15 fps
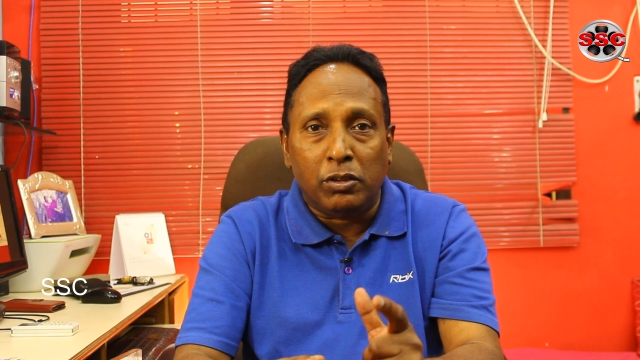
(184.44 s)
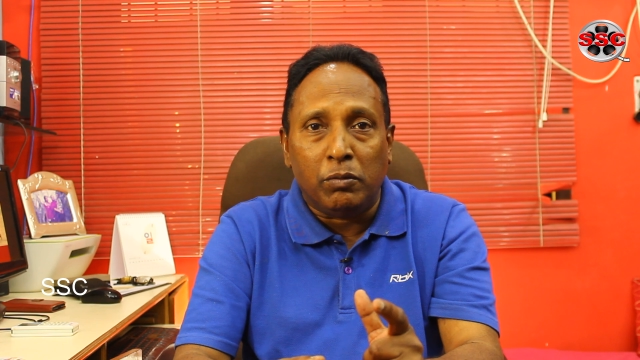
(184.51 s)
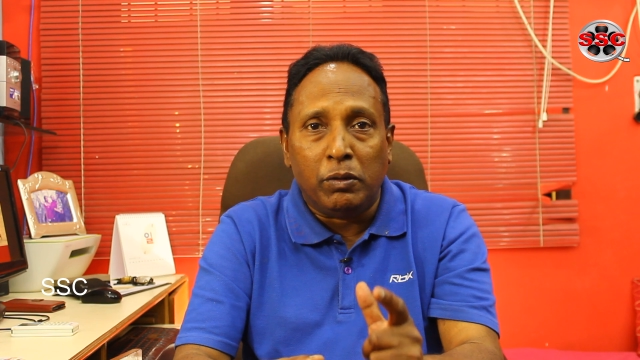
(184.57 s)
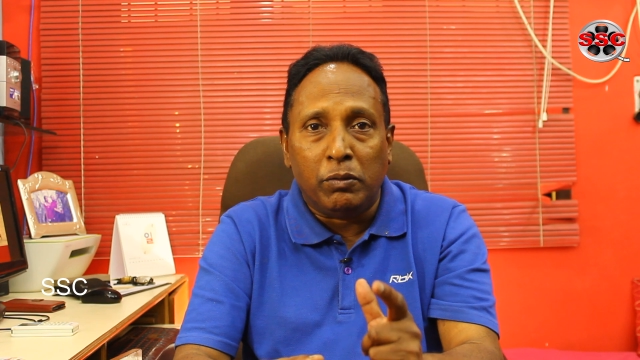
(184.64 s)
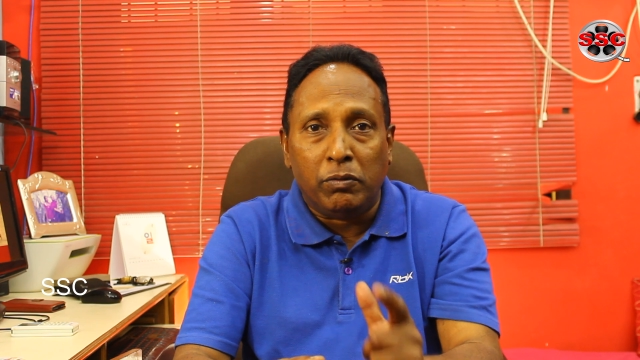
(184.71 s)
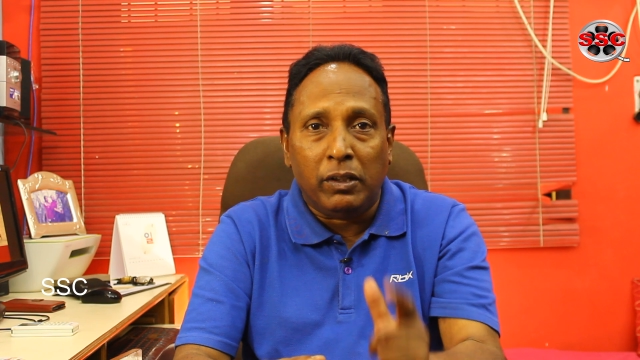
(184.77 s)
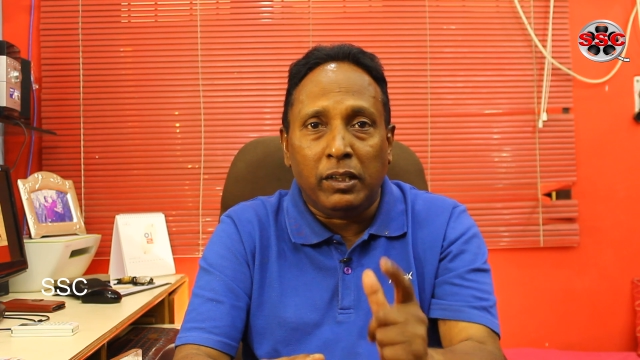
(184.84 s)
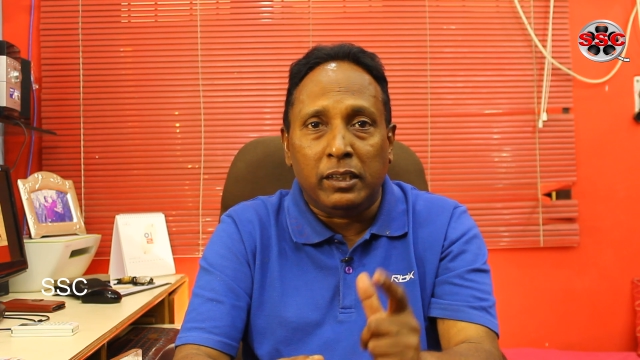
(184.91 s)
to
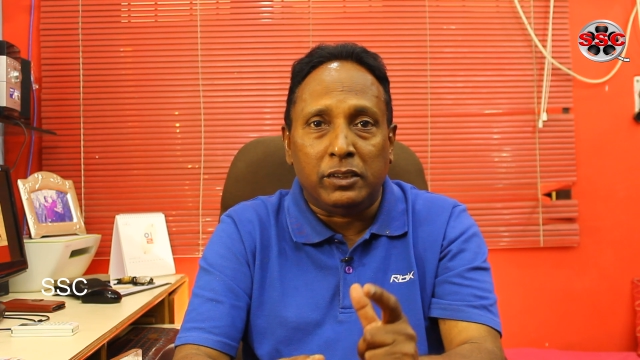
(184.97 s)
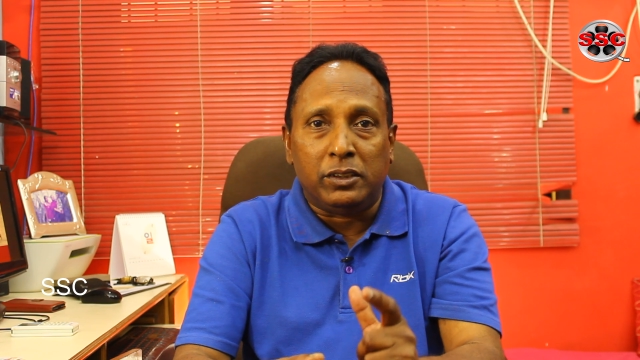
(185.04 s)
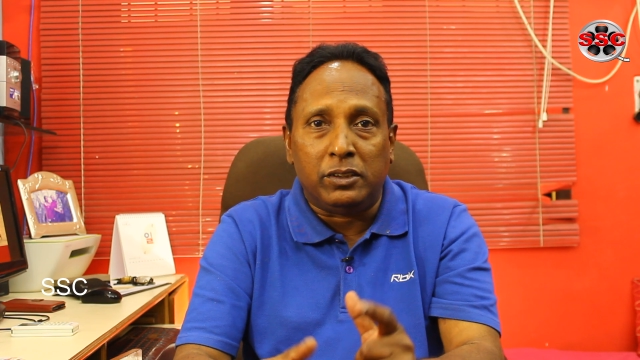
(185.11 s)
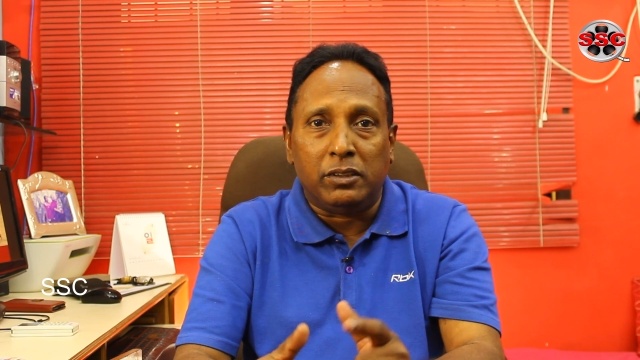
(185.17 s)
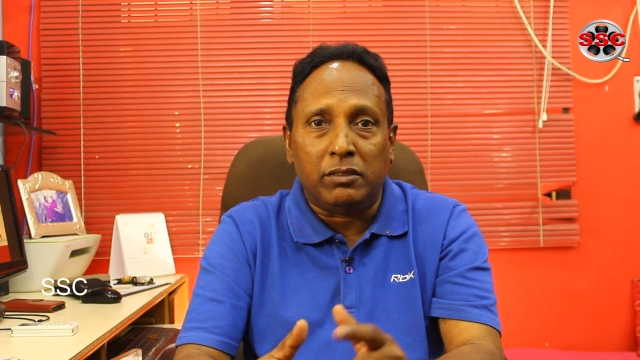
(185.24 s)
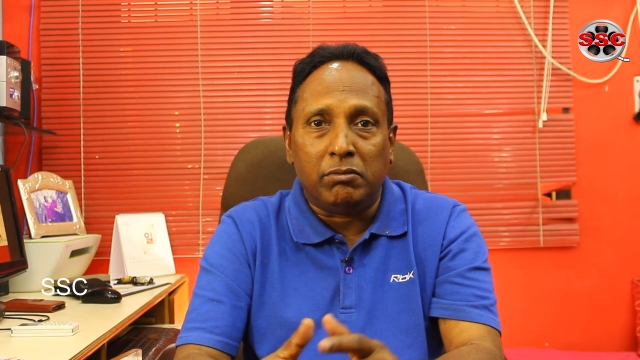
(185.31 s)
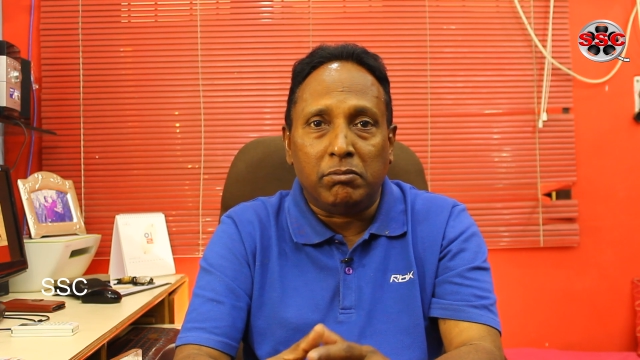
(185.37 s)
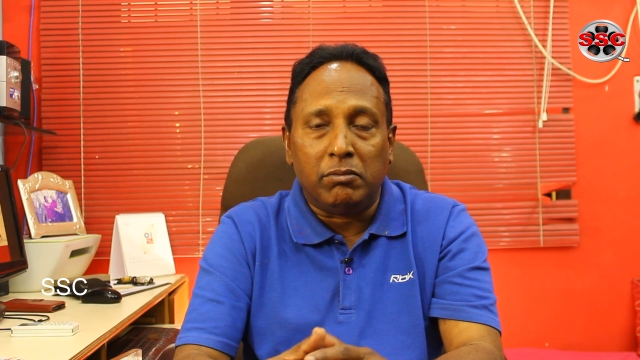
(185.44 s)
be
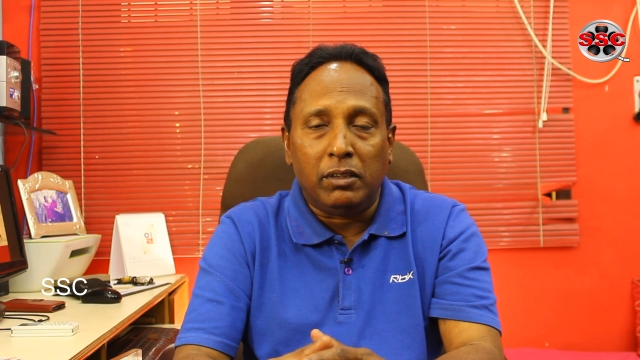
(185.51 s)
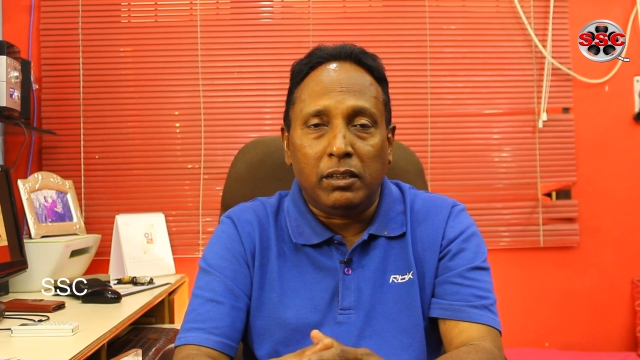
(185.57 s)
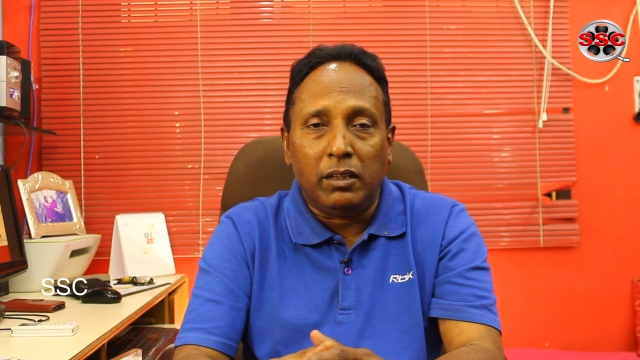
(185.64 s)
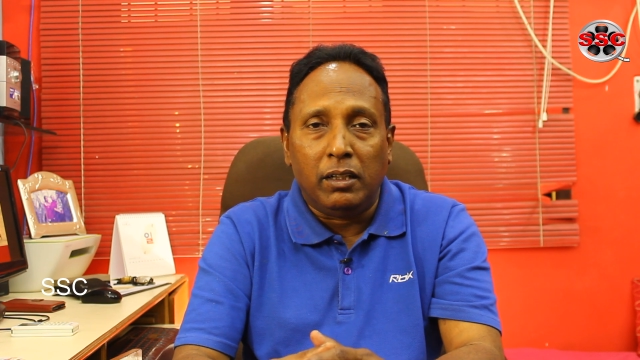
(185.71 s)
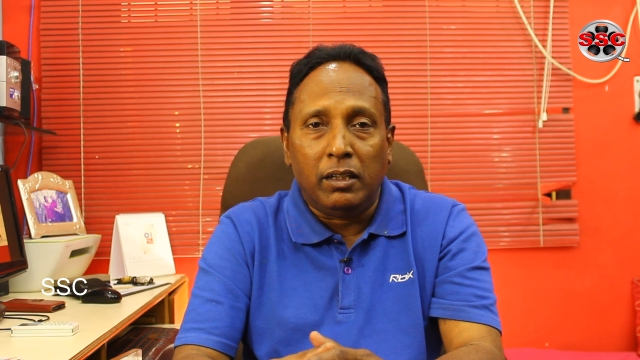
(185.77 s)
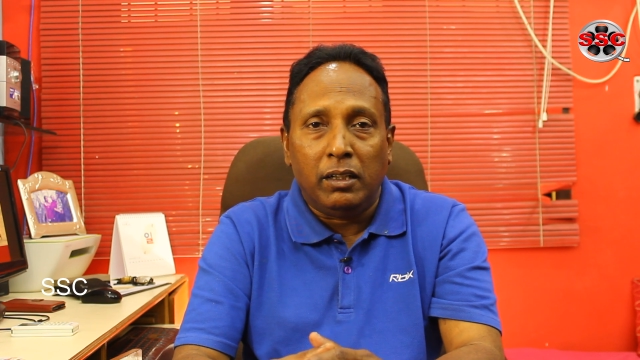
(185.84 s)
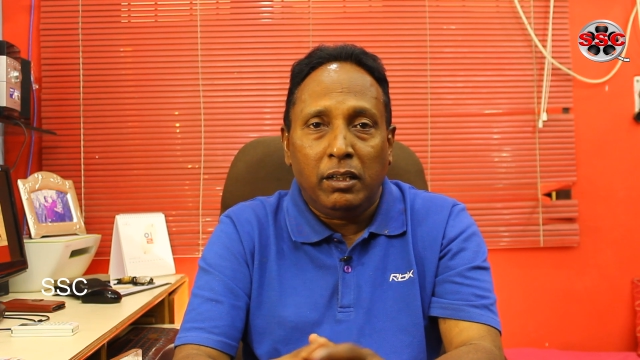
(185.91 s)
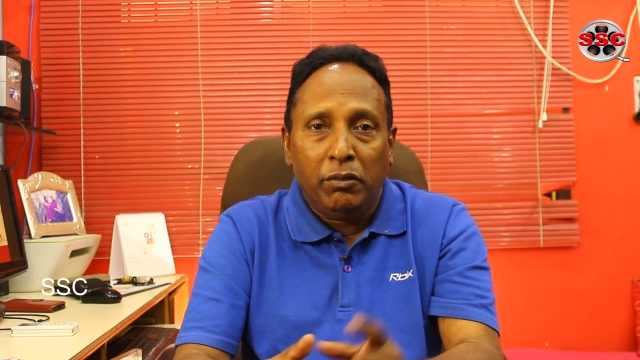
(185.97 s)
punished.
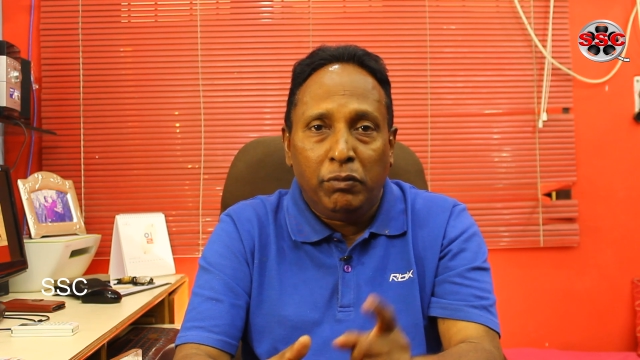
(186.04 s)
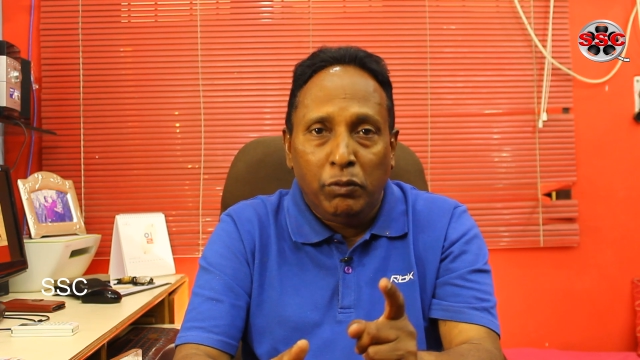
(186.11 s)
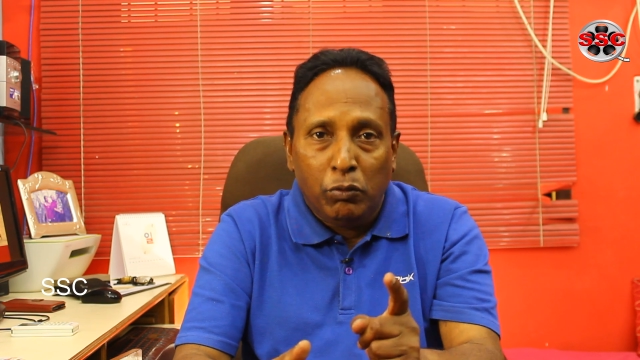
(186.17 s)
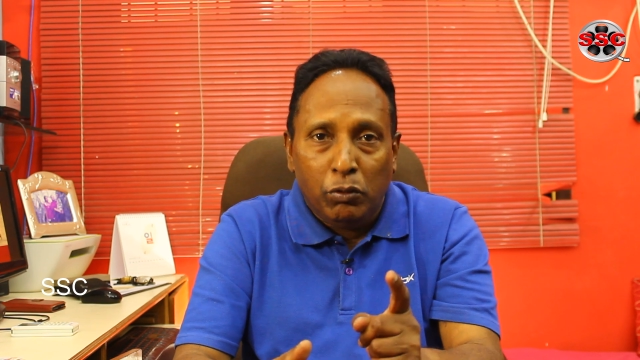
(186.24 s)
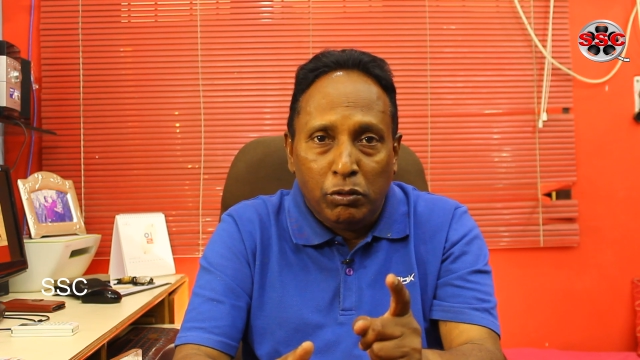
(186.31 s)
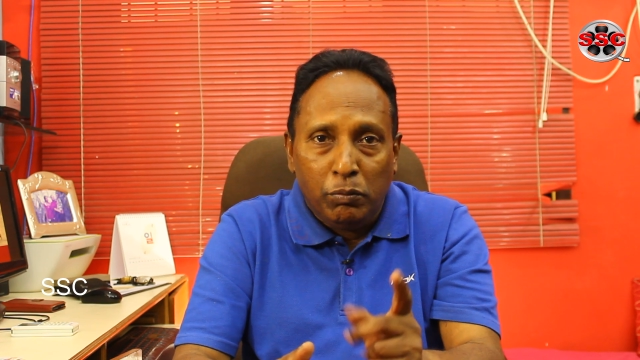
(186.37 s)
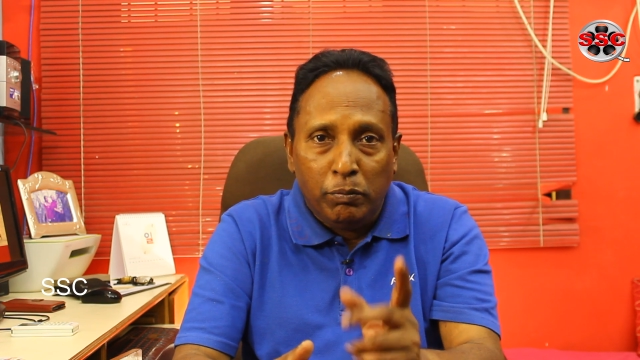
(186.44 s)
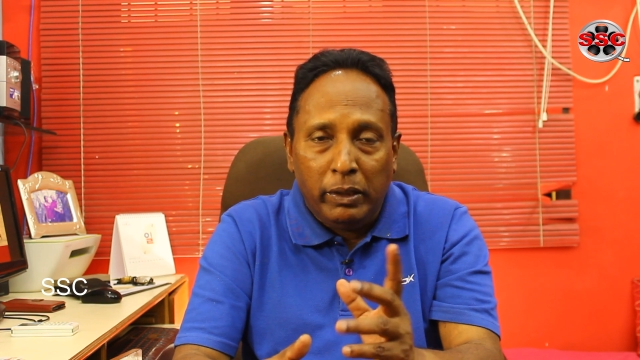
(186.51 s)
If you
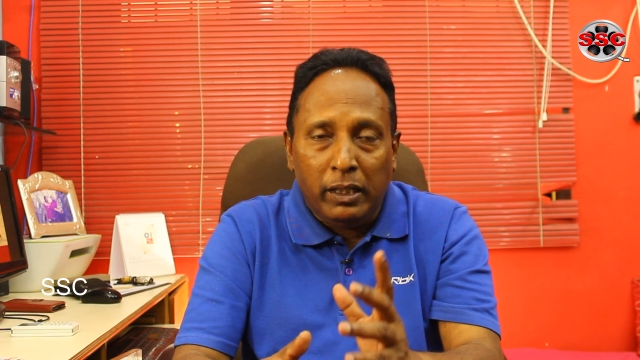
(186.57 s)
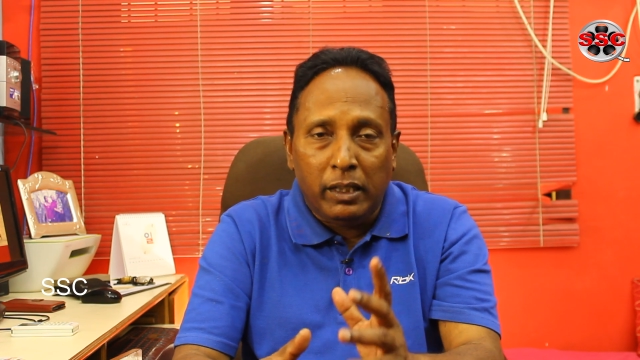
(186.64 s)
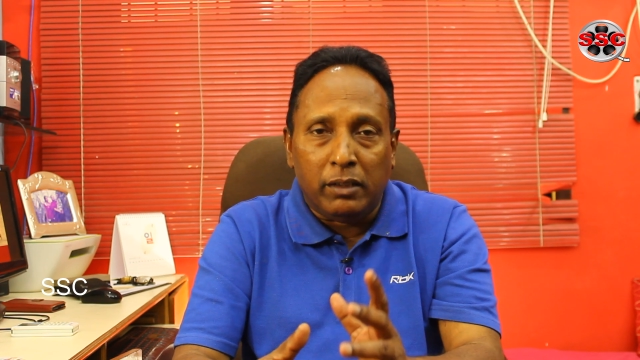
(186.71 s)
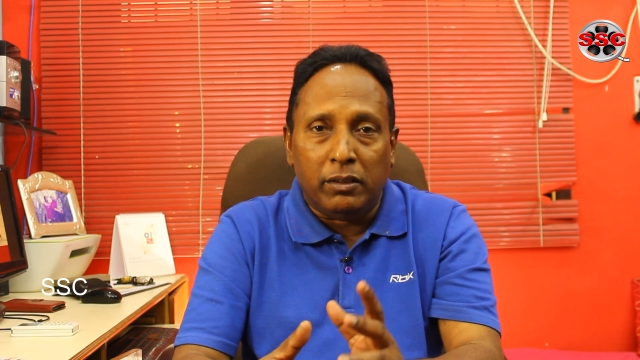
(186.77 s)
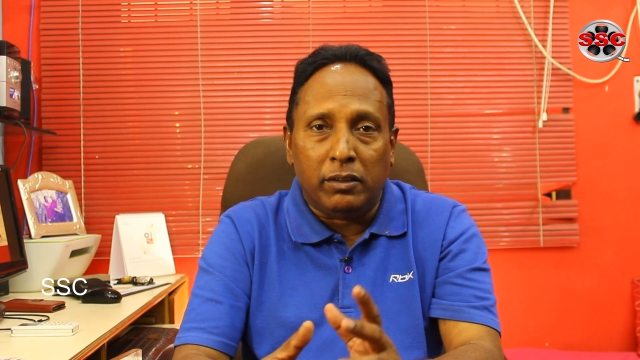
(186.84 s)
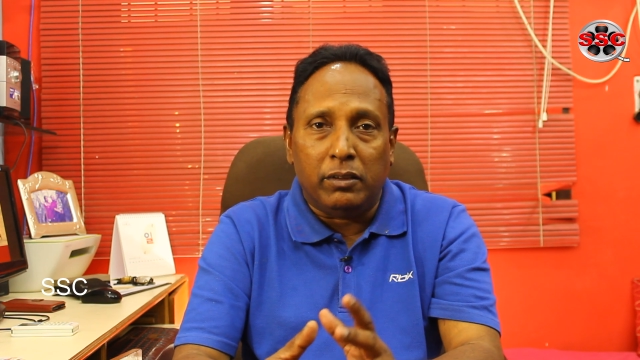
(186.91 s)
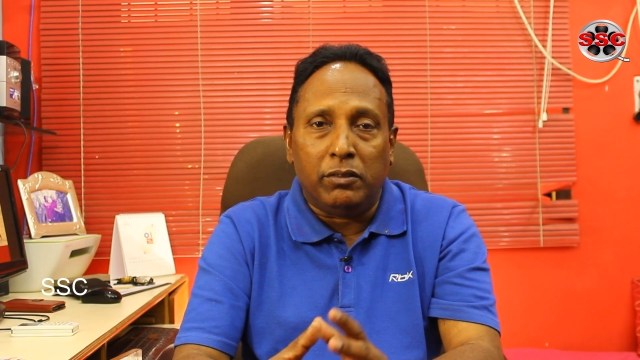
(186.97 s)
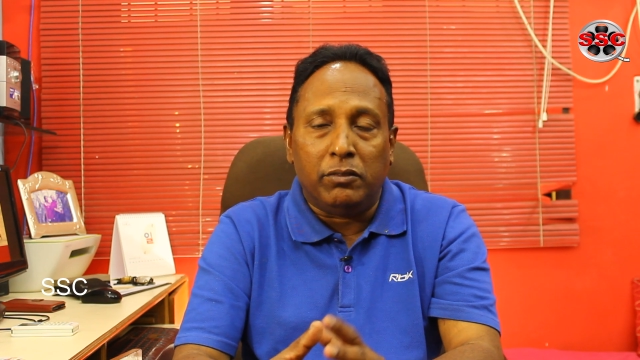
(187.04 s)
want to make
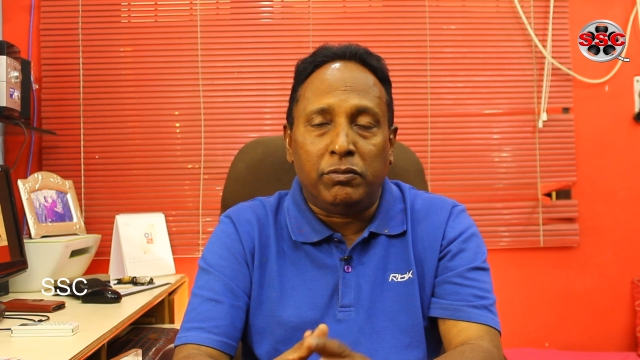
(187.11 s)
a